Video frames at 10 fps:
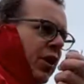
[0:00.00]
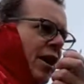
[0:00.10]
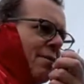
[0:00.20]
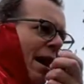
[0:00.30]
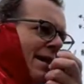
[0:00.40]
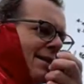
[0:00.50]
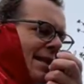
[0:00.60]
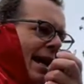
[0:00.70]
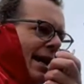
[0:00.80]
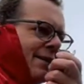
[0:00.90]
Good on you, mate.
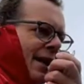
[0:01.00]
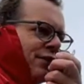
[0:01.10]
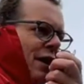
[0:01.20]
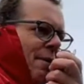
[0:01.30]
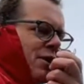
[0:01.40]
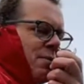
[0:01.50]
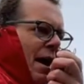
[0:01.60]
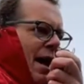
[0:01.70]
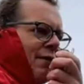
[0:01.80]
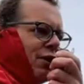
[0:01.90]
Thanks so much,
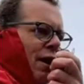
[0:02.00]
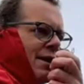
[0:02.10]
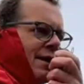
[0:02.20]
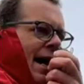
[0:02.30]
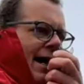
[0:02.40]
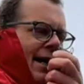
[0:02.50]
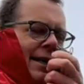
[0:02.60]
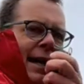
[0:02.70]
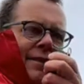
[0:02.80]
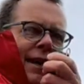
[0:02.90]
mate. Have a great day,
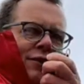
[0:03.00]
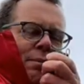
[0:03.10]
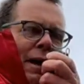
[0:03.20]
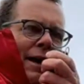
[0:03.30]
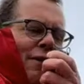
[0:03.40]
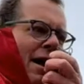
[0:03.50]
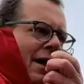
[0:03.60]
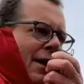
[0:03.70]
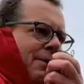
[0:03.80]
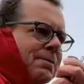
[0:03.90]
and thanks for playing
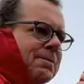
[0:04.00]
radio.